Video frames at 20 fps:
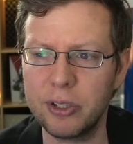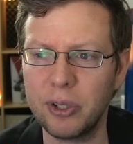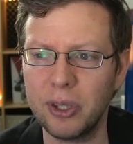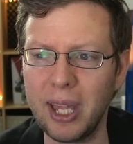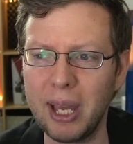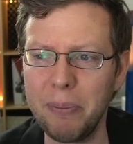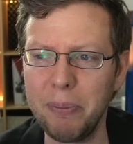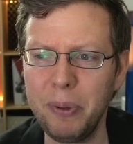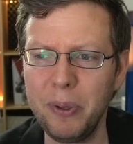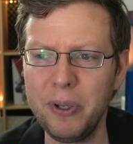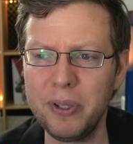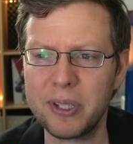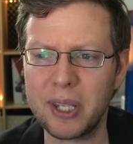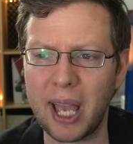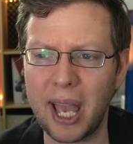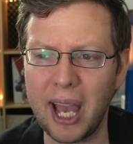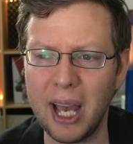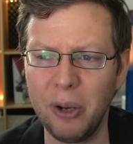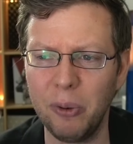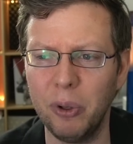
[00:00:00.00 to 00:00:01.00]
So that puts
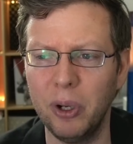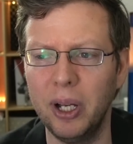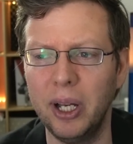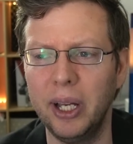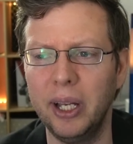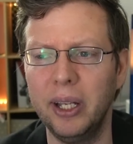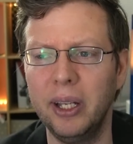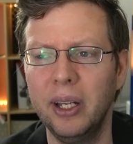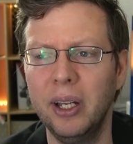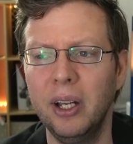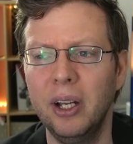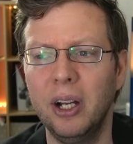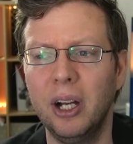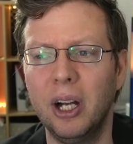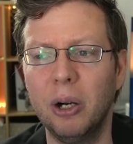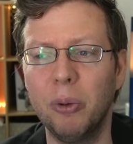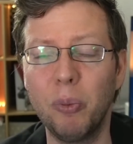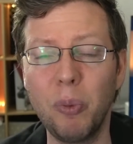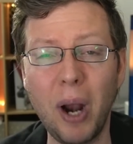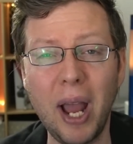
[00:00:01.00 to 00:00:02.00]
Aloy
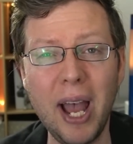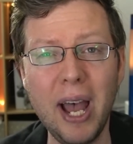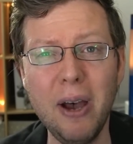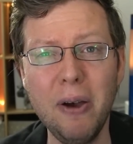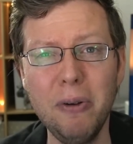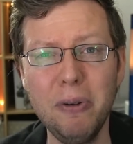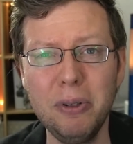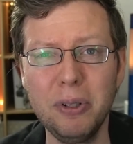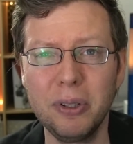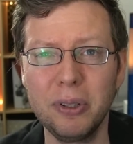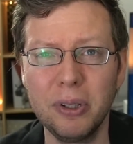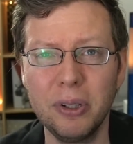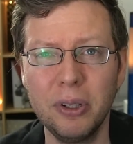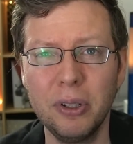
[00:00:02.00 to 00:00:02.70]
around